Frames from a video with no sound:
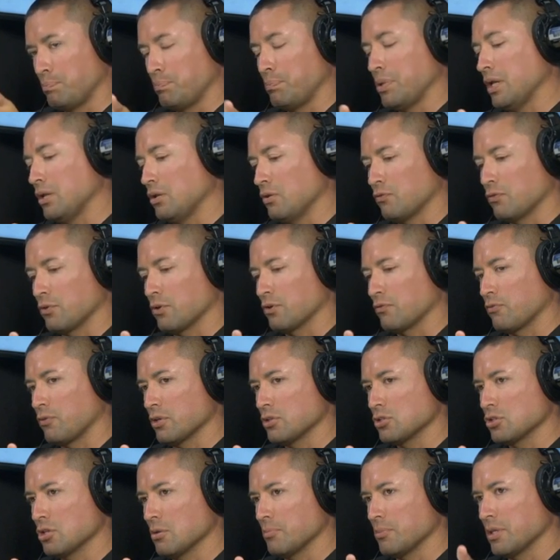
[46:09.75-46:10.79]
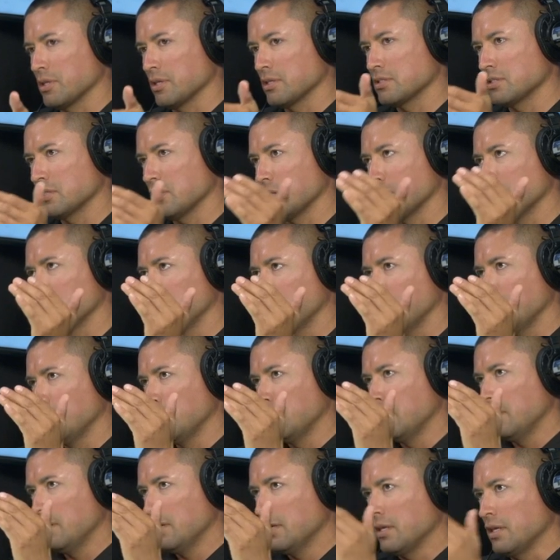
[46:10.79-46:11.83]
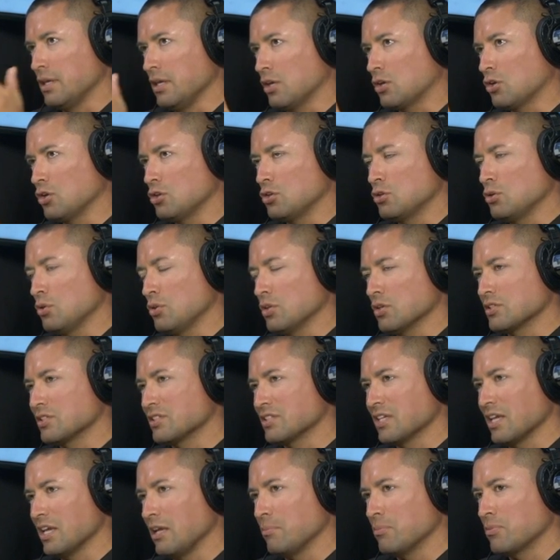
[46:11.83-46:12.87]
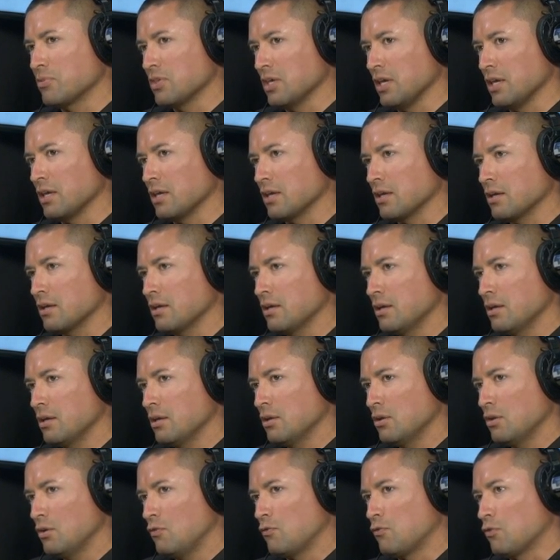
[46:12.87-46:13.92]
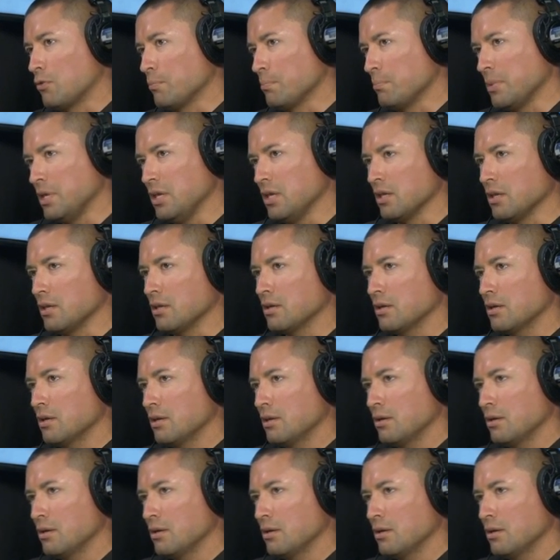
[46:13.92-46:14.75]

paid you for your friendship, and I said he could do the same thing for me